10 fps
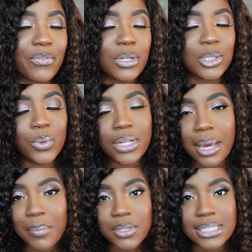for a
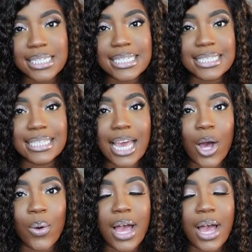28% discount,